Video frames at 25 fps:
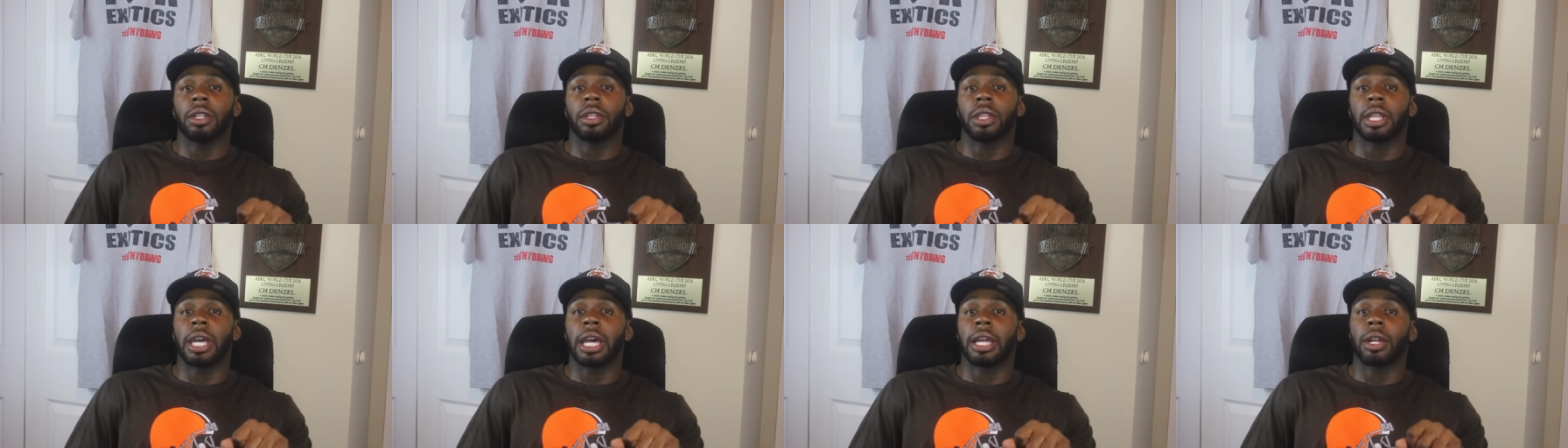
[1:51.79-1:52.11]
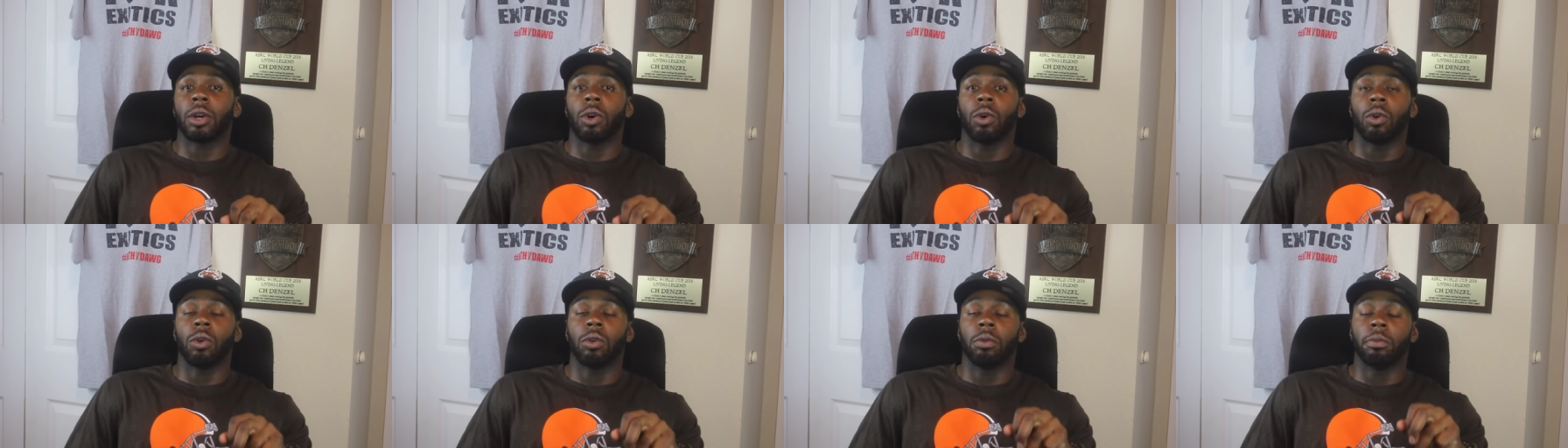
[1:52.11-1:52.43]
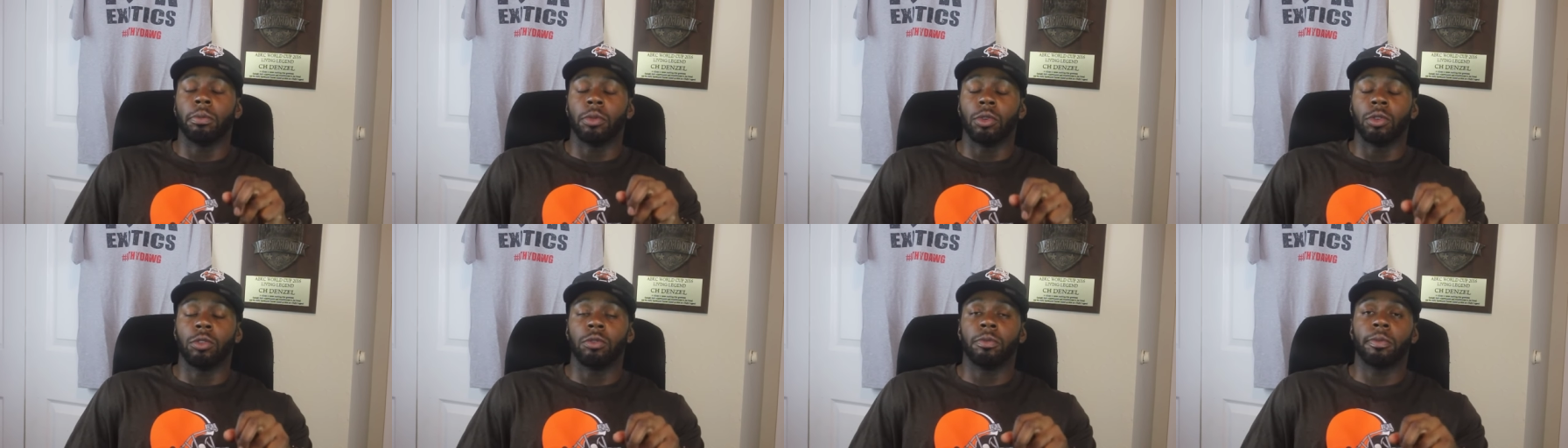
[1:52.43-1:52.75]
that whole
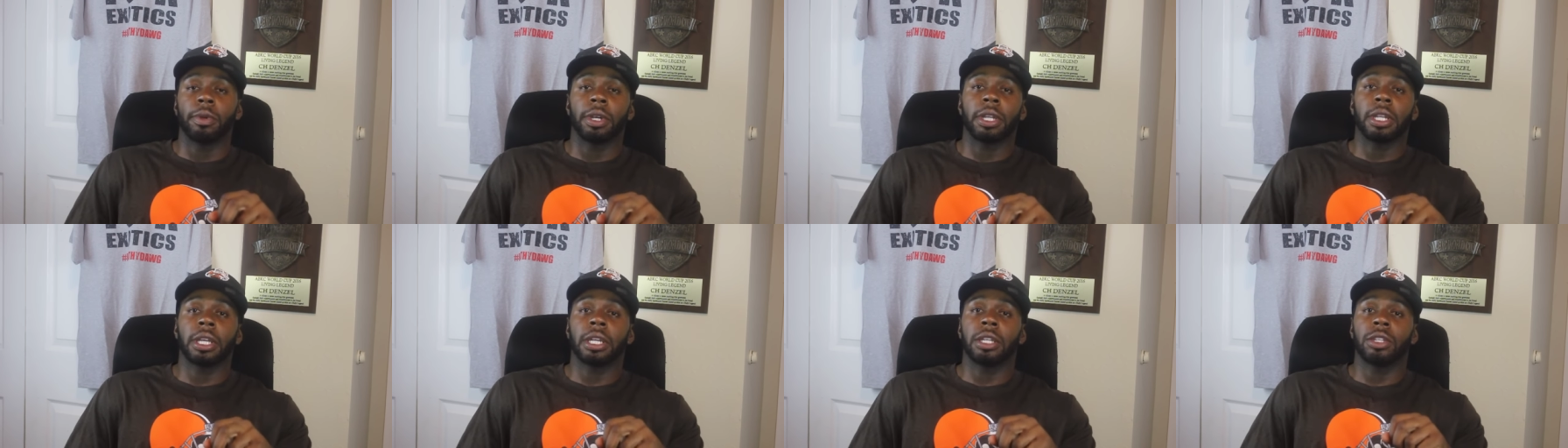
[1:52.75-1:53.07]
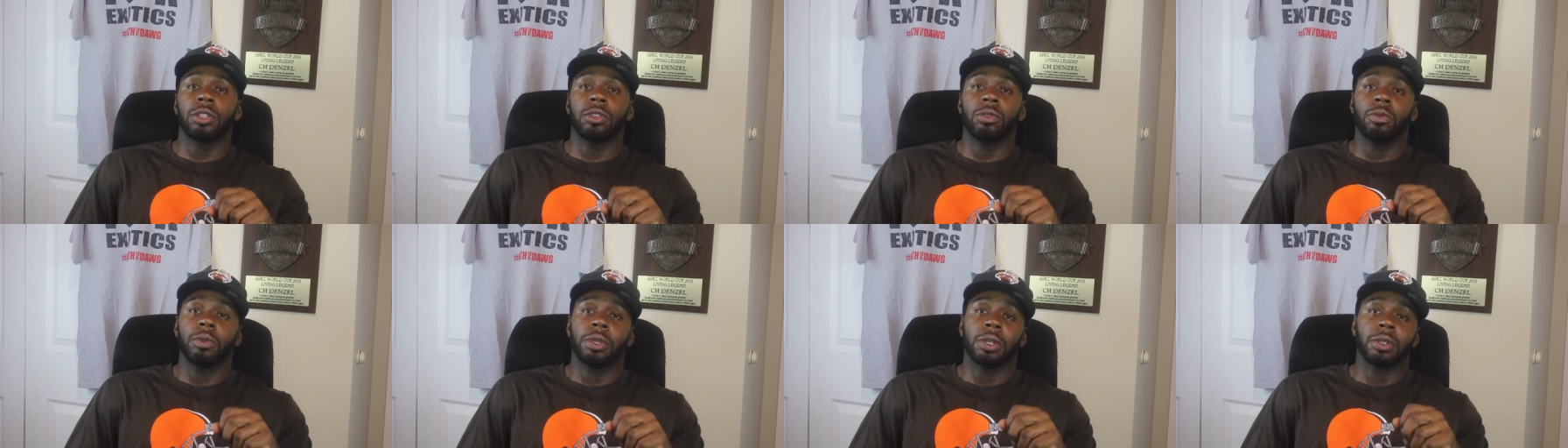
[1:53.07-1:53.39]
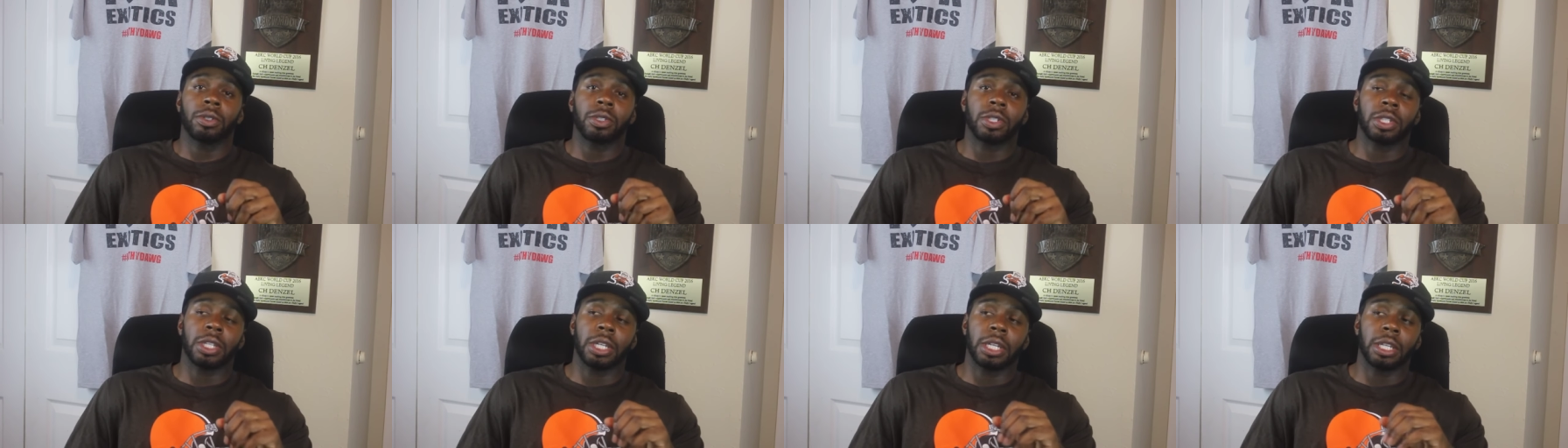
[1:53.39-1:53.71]
movement and you
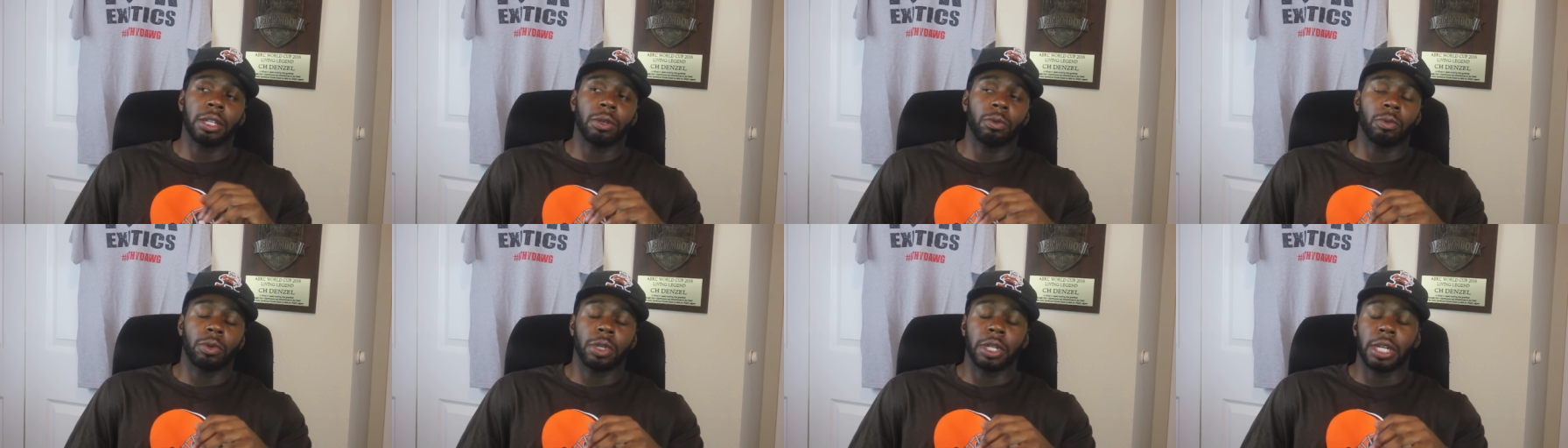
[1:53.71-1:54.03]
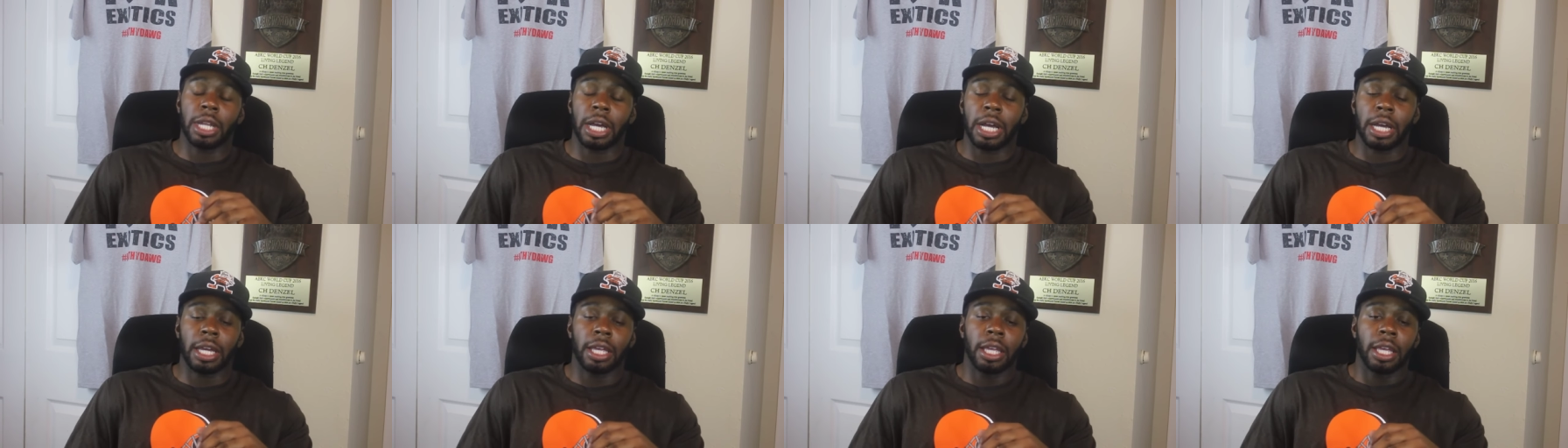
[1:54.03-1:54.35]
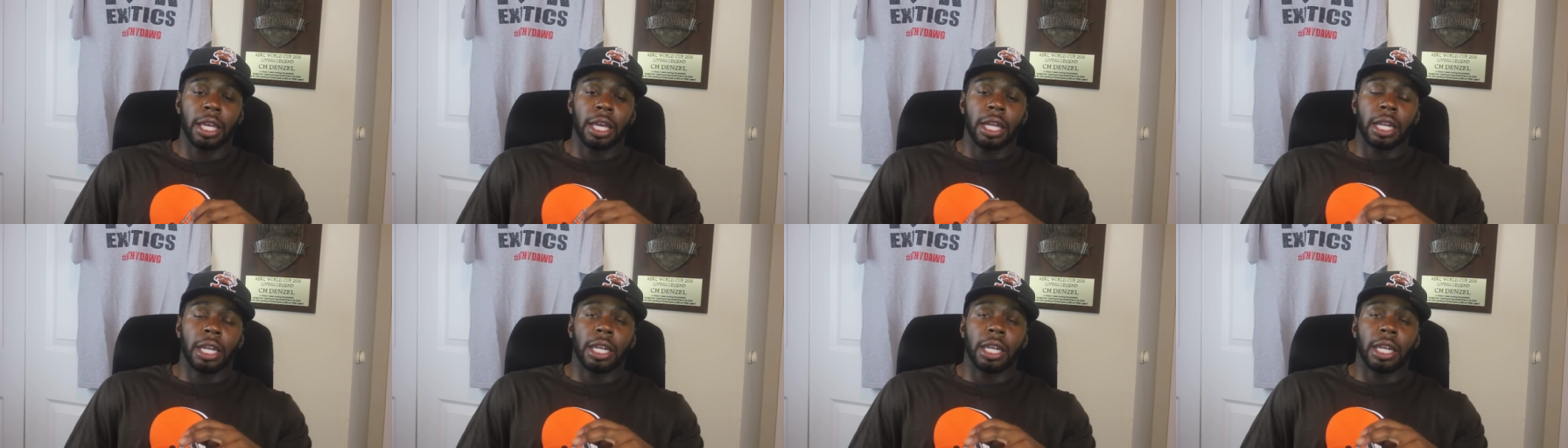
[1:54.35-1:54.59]
will see it and we're not